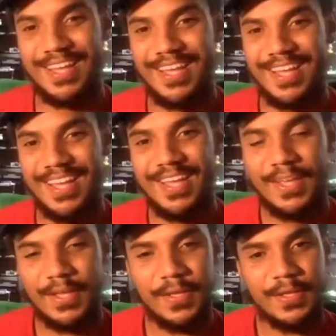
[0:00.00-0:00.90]
that's a good
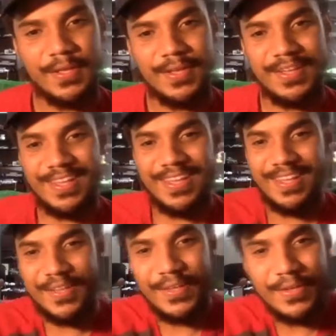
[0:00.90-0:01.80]
question.
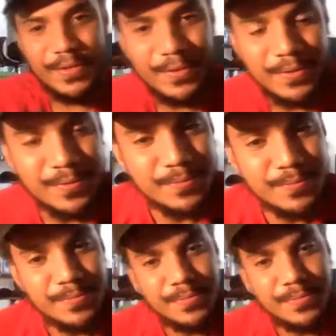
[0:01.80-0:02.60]
Uh, when it